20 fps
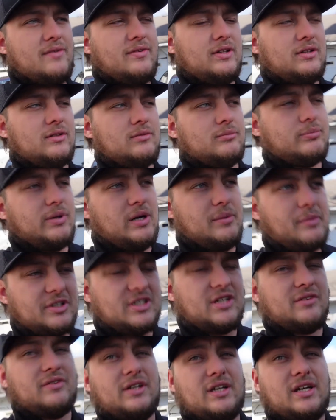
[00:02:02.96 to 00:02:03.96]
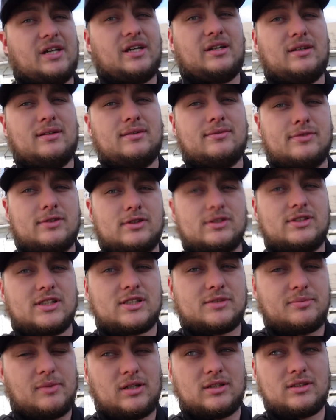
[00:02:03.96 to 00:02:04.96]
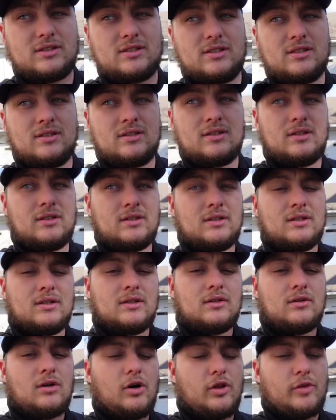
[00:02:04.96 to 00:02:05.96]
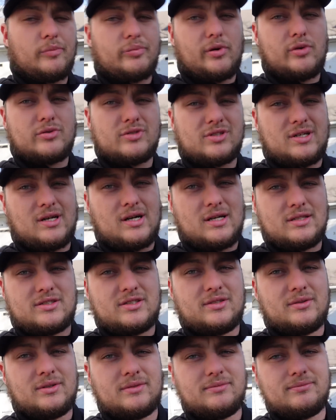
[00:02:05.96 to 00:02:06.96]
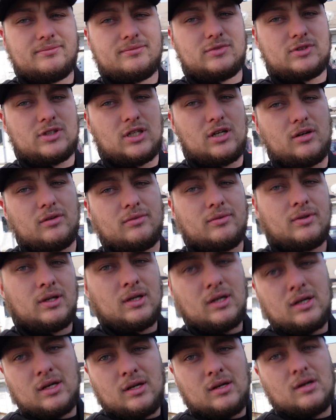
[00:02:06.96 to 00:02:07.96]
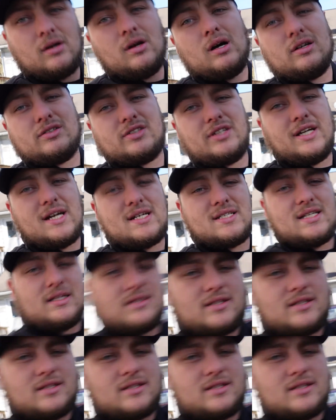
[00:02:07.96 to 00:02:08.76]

it pretty much every day for 6 months, all the pros and cons to it. So I'll see you guys out